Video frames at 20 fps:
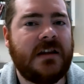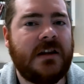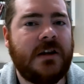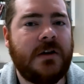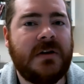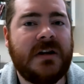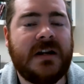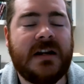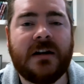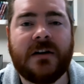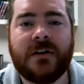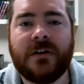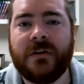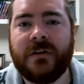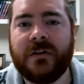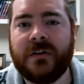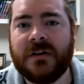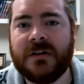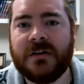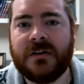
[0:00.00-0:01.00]
you need to
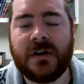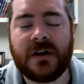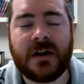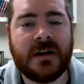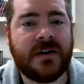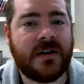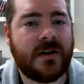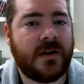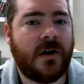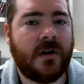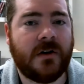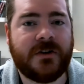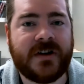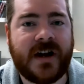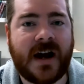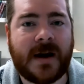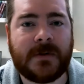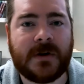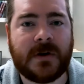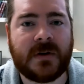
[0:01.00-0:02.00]
look into the whole
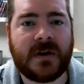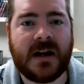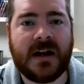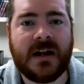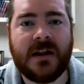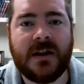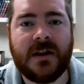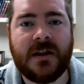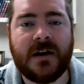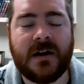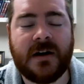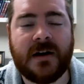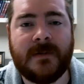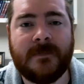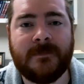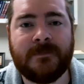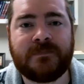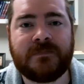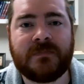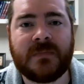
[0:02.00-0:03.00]
chapter. Okay,
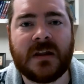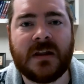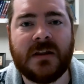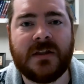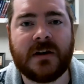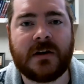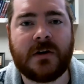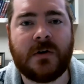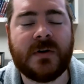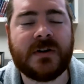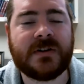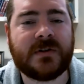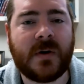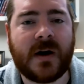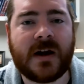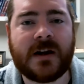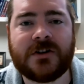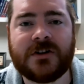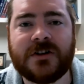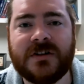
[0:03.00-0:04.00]
the quiz
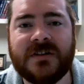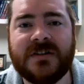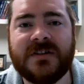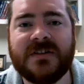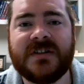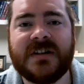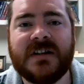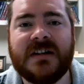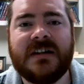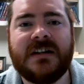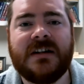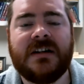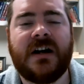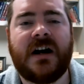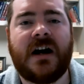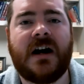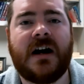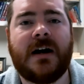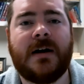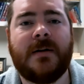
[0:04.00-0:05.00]
questions
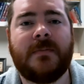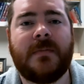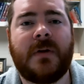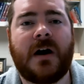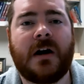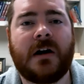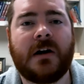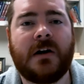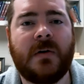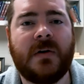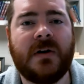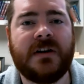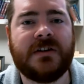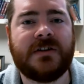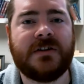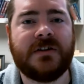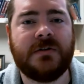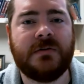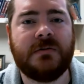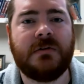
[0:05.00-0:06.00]
are going
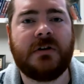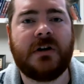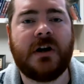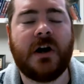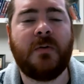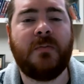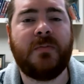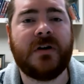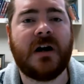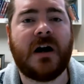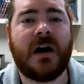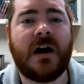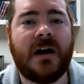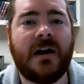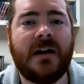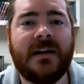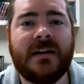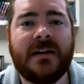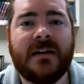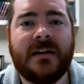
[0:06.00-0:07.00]
to go
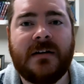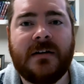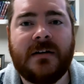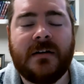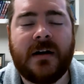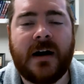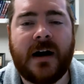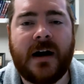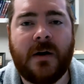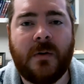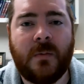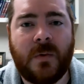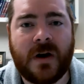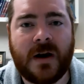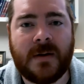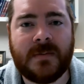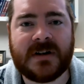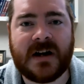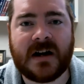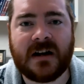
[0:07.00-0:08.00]
beyond what
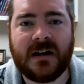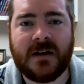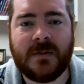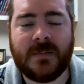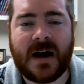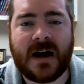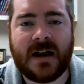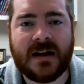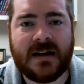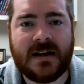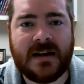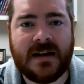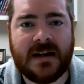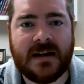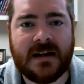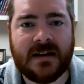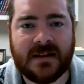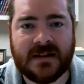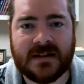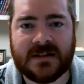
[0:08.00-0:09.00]
I'm talking about
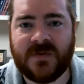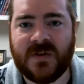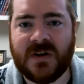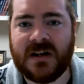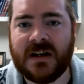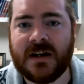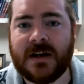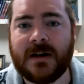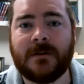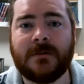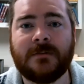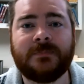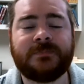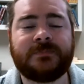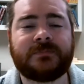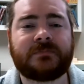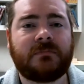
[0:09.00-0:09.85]
in this video,